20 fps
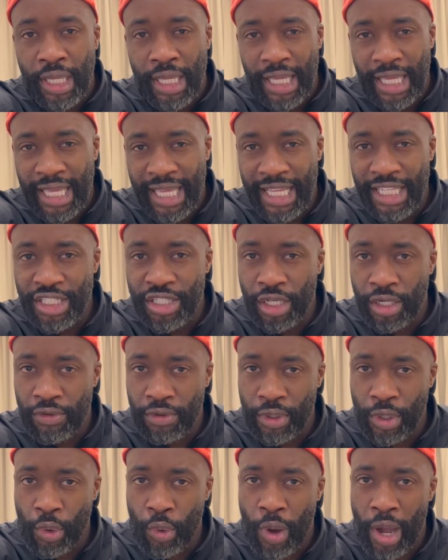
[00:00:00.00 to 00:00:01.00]
he's gonna
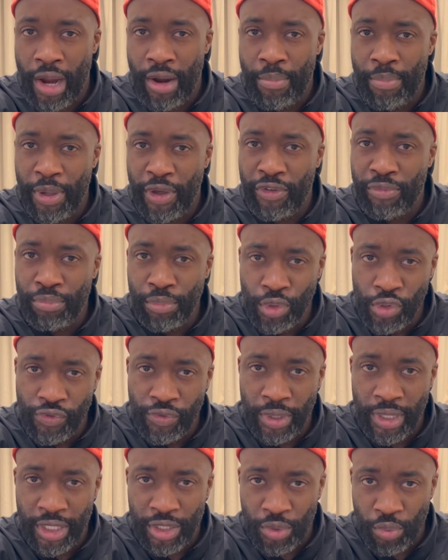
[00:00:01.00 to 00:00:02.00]
require a bit of
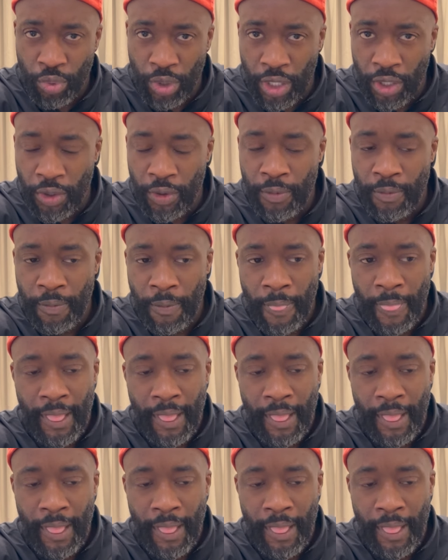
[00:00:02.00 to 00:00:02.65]
movement as well.